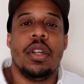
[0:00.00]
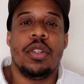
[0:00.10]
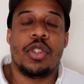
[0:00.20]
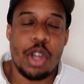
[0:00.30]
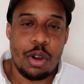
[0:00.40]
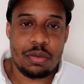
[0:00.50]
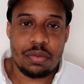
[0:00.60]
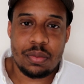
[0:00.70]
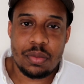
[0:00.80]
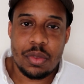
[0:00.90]
So,
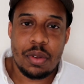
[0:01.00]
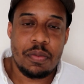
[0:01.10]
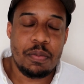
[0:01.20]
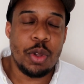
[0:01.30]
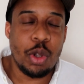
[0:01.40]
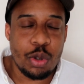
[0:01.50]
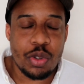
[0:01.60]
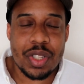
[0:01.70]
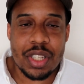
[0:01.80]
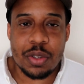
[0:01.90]

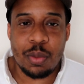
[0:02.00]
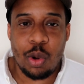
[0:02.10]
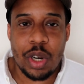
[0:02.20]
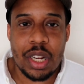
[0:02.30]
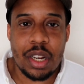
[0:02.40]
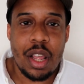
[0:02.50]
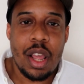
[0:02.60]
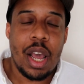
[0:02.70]
news this morning,